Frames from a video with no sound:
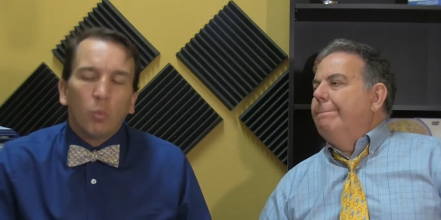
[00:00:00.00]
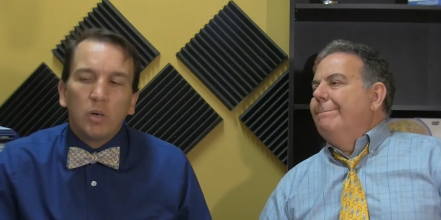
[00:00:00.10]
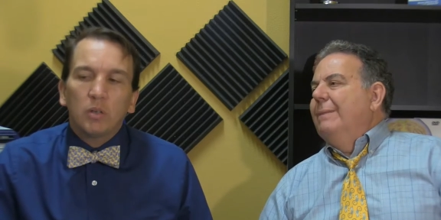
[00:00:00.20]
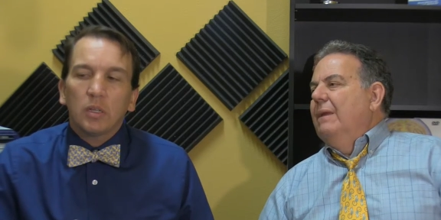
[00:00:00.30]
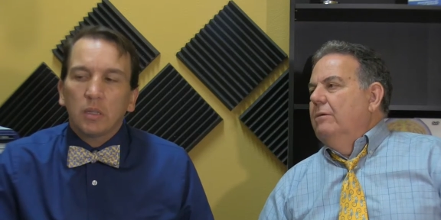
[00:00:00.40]

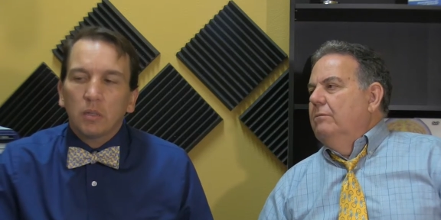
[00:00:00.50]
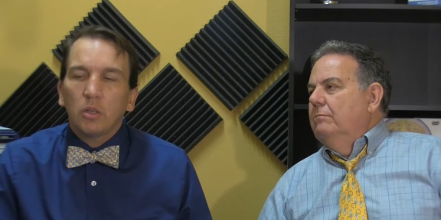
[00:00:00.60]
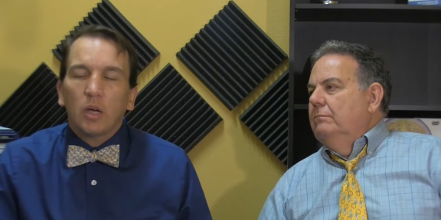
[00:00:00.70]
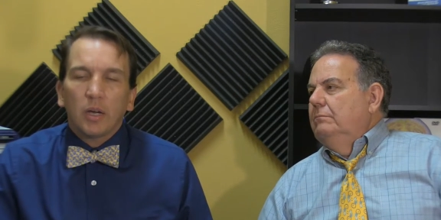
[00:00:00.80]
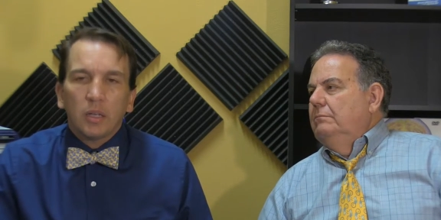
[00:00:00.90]
Speaker 1: Well,
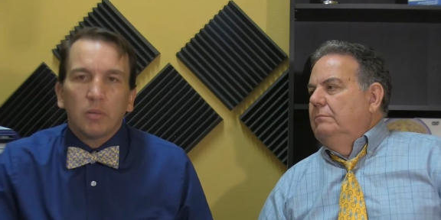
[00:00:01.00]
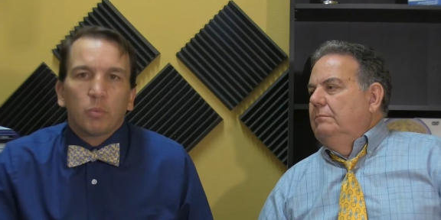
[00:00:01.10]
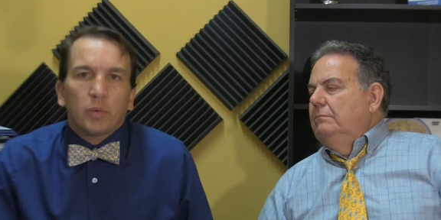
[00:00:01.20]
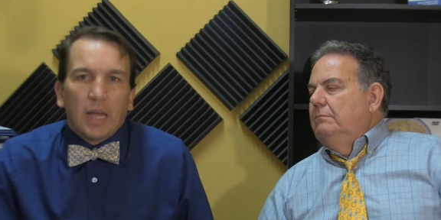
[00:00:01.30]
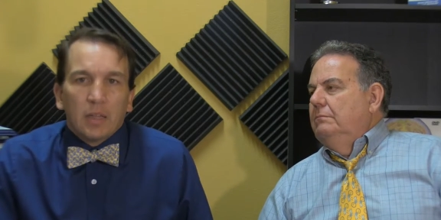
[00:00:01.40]
yeah, I,
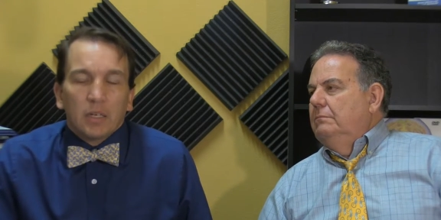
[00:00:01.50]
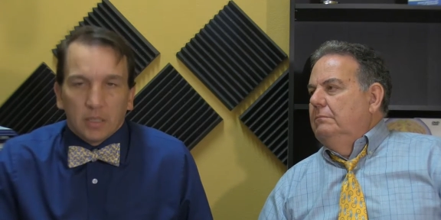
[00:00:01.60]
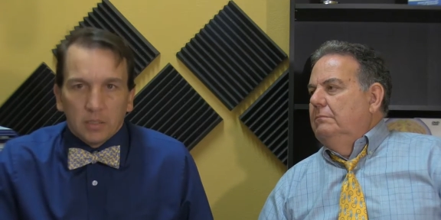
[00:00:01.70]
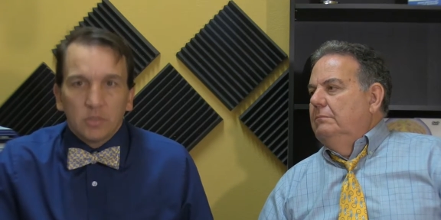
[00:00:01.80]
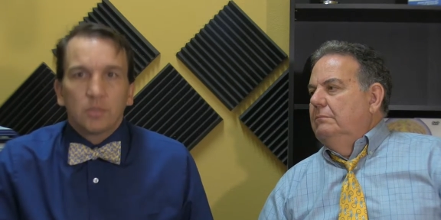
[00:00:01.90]
the
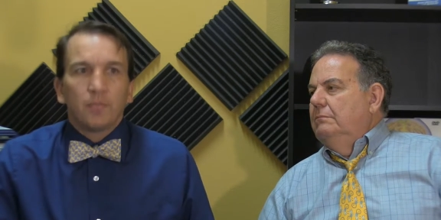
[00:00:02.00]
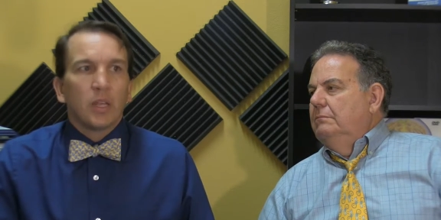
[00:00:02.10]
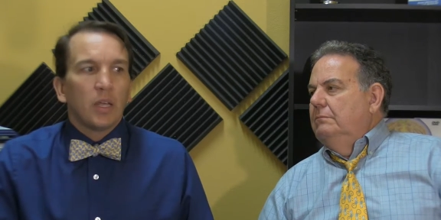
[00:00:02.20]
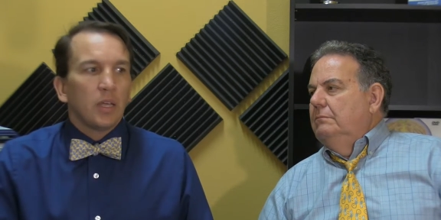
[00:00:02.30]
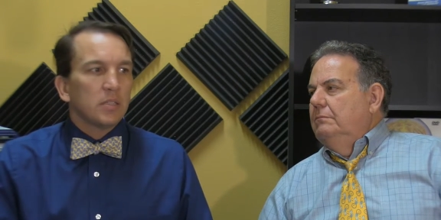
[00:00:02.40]
reality is
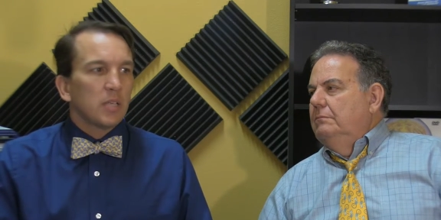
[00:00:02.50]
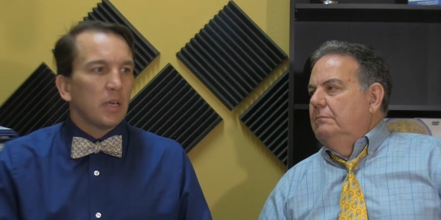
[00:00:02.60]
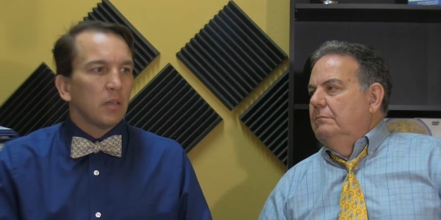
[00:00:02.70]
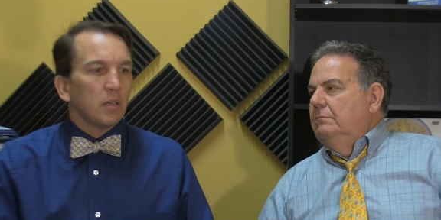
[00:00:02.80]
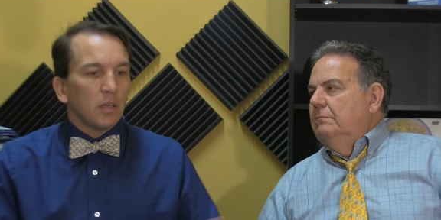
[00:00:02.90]
is
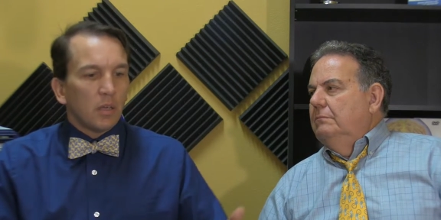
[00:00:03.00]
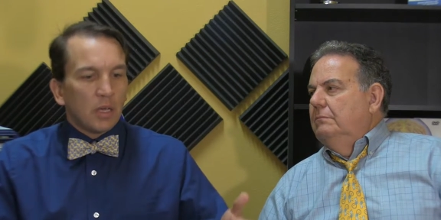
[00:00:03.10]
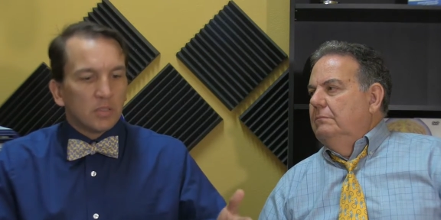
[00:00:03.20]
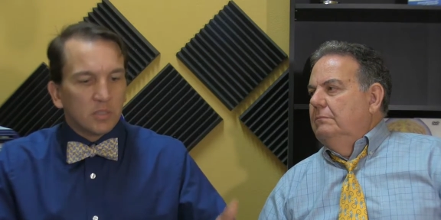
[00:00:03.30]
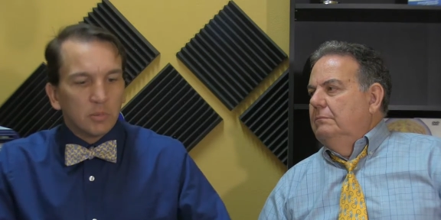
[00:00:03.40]
that
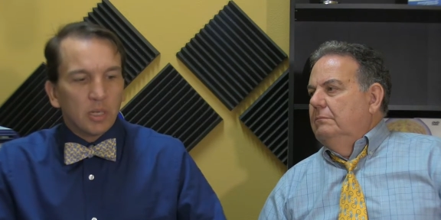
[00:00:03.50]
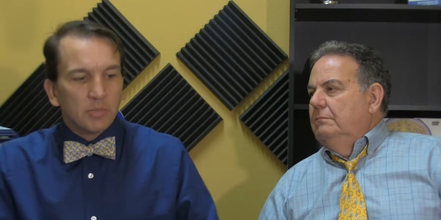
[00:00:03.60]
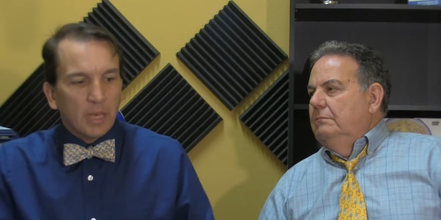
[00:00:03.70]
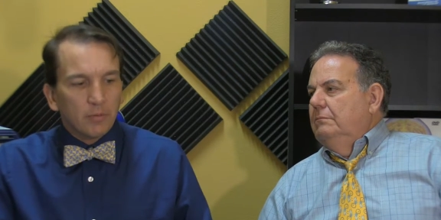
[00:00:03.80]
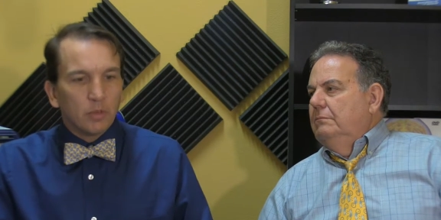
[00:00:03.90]

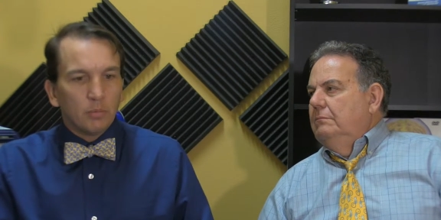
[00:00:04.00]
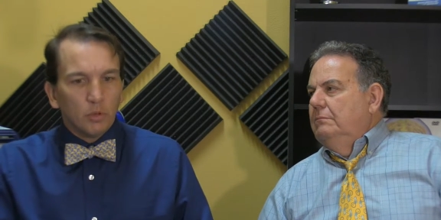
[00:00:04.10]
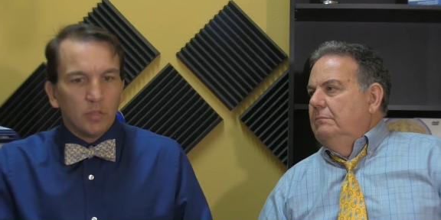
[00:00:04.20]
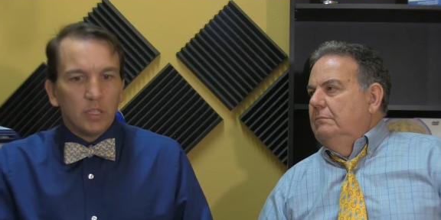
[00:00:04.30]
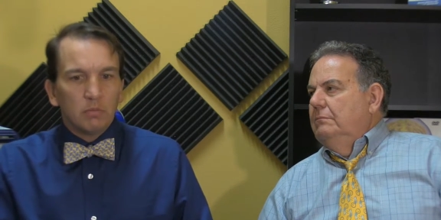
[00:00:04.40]
sometimes after the
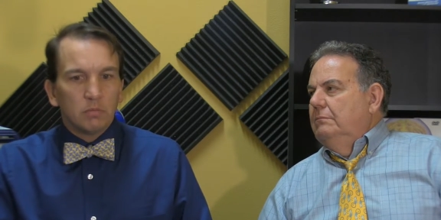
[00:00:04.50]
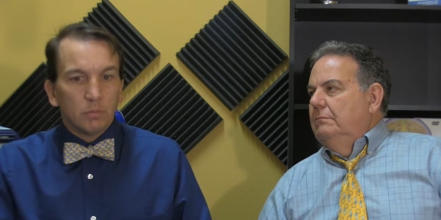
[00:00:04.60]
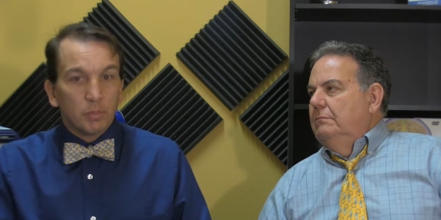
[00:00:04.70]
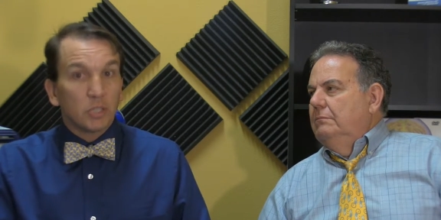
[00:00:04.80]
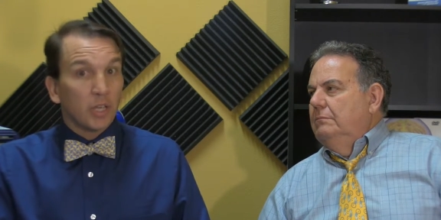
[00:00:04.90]
movie,
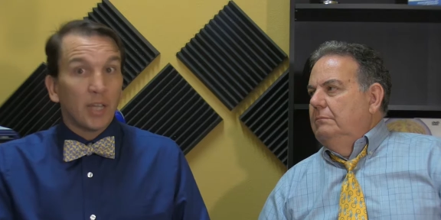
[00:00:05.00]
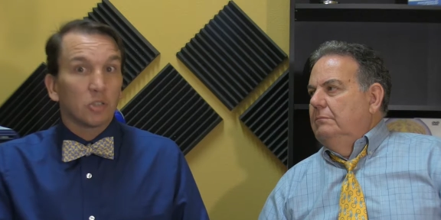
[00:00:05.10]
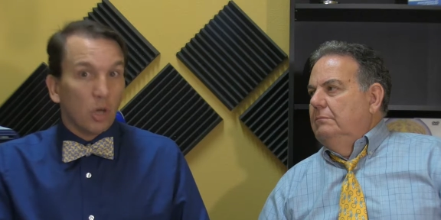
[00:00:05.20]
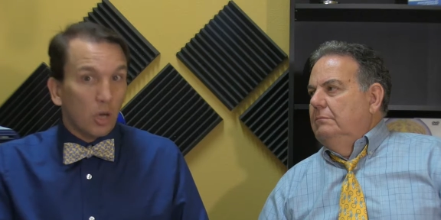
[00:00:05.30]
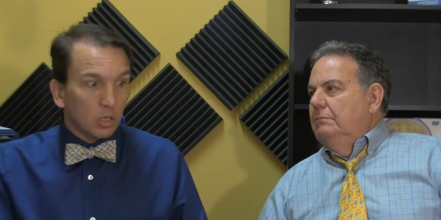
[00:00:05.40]
because you
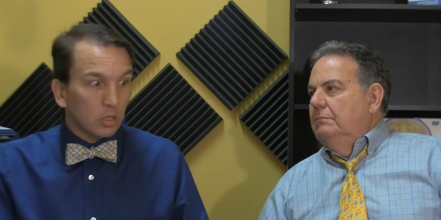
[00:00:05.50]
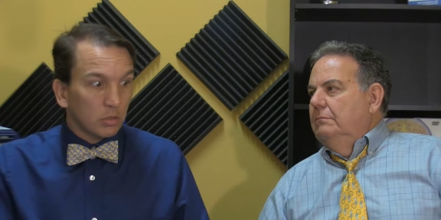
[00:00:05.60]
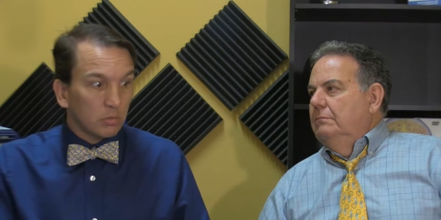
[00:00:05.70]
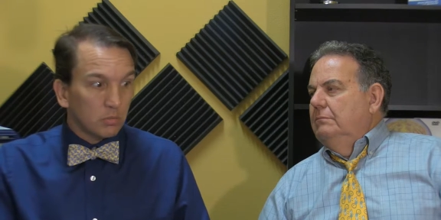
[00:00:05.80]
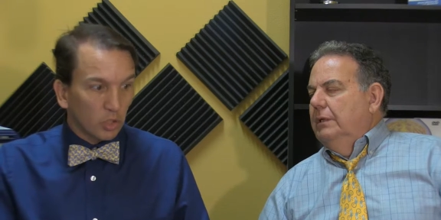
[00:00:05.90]
can't talk
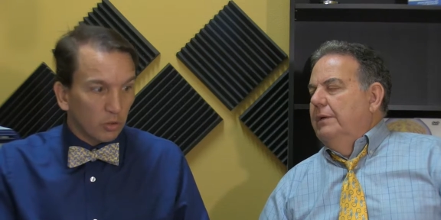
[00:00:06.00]
right.